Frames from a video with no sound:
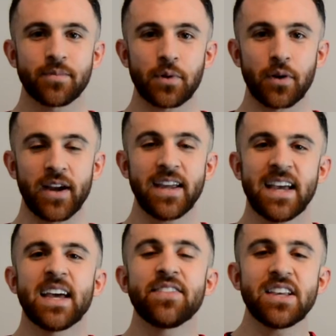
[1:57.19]
All right,
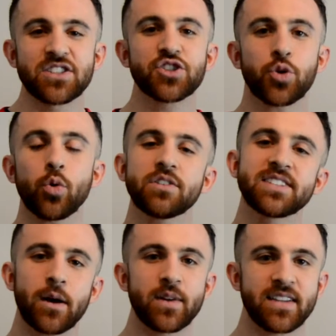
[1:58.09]
and these stories
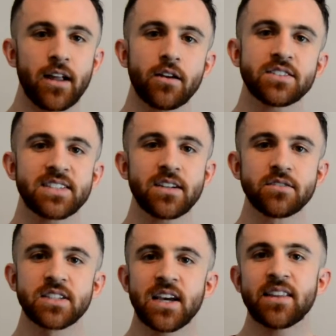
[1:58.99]
that we tell
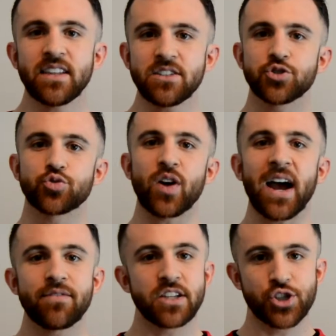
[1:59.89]
ourselves, these
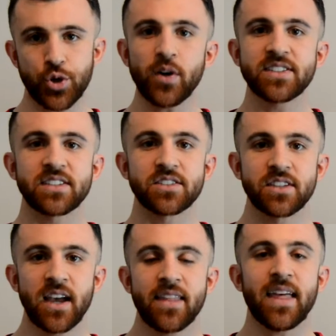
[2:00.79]
drive the choices
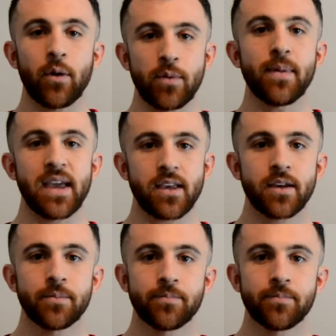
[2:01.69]
that we make.